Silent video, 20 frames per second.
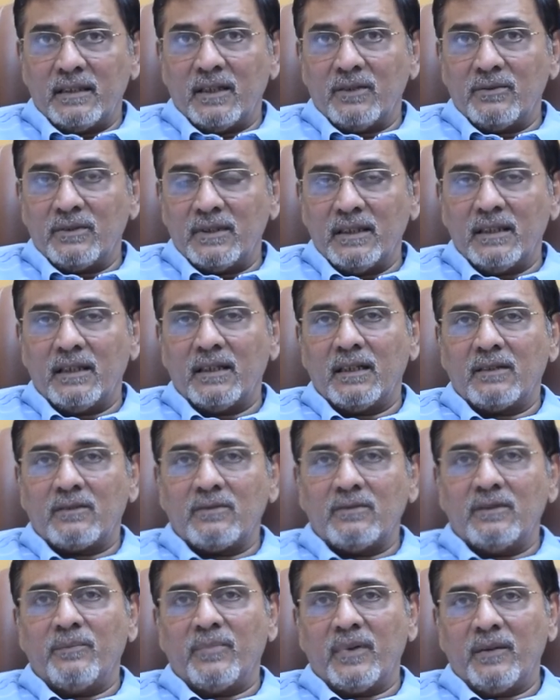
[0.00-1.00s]
now eager
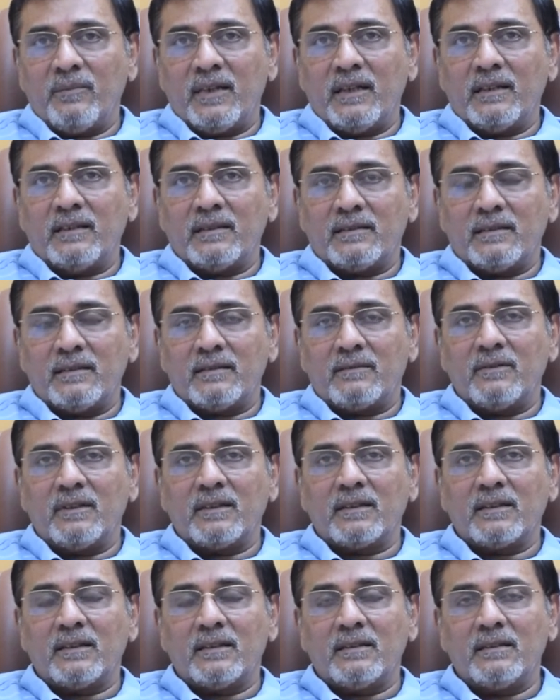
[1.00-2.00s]
to implement this
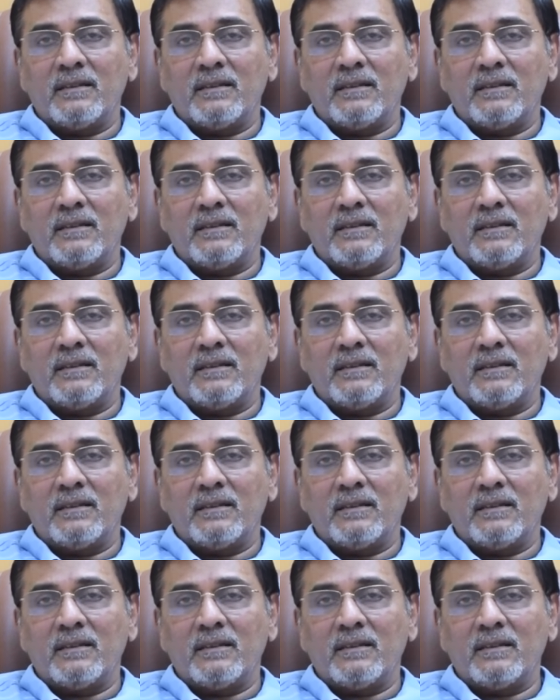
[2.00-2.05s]
situation,